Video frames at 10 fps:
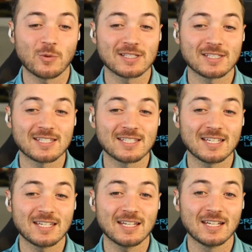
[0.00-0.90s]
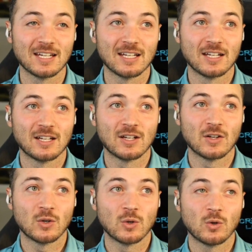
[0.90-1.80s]
want to see?
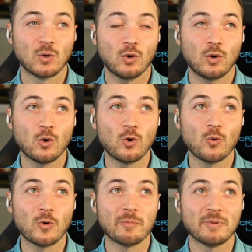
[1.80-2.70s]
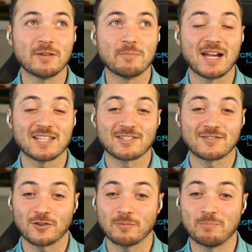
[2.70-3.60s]
who would be the
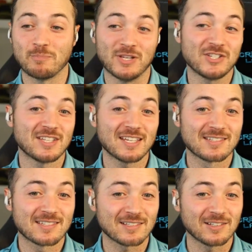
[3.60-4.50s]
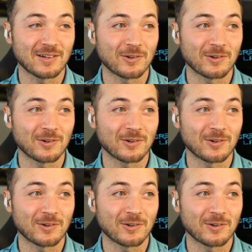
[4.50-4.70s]
best for business